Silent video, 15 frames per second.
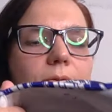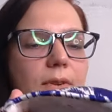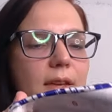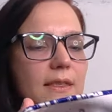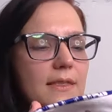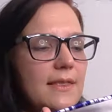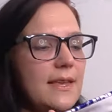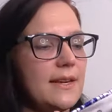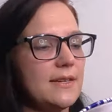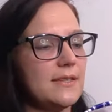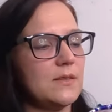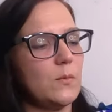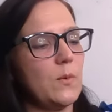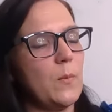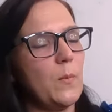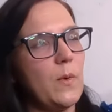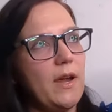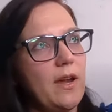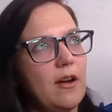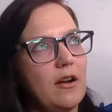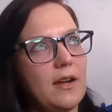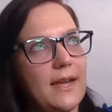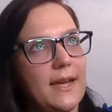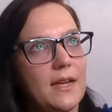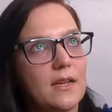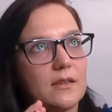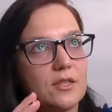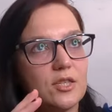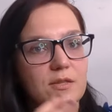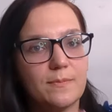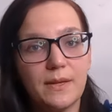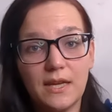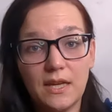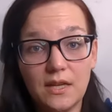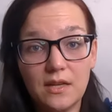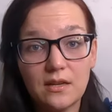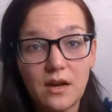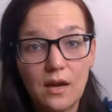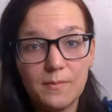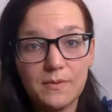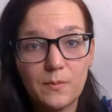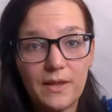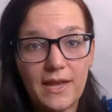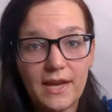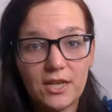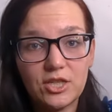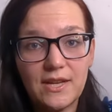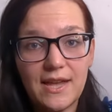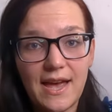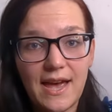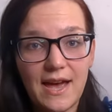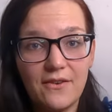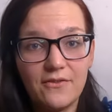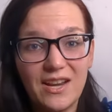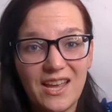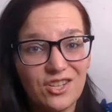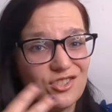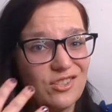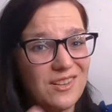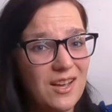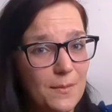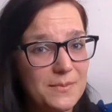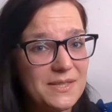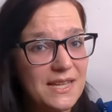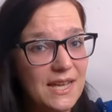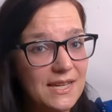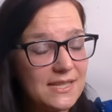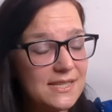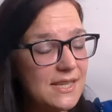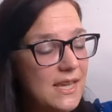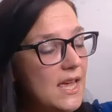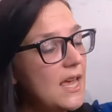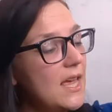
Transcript: of Athleta swimwear, like just bikini tops, will actually have an actual cup size